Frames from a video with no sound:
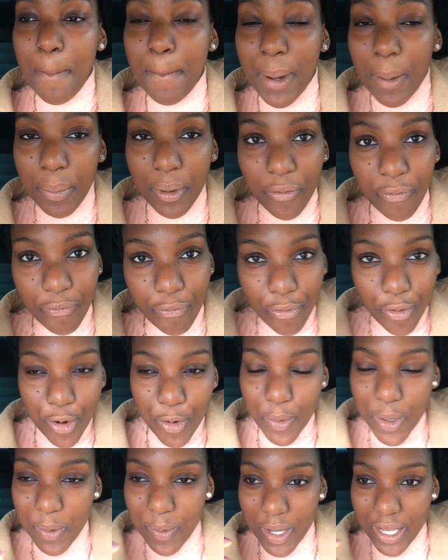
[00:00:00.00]
But
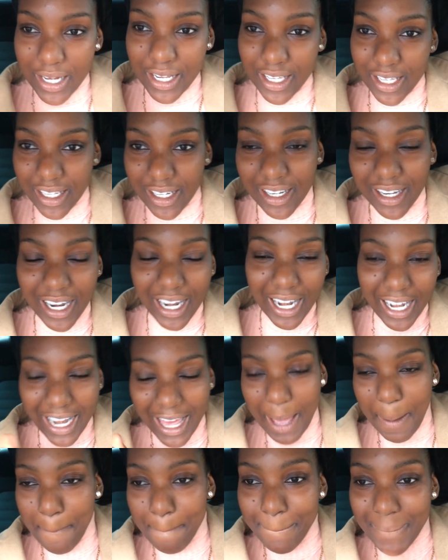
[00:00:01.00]
before we went in,
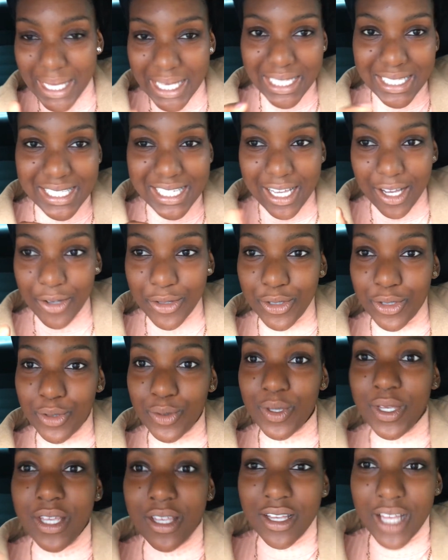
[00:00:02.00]
let me tell
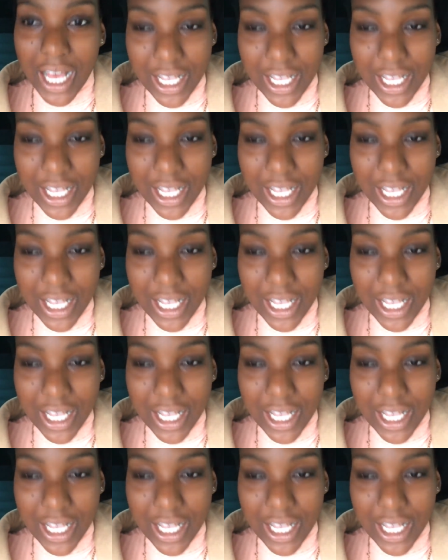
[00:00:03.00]
you,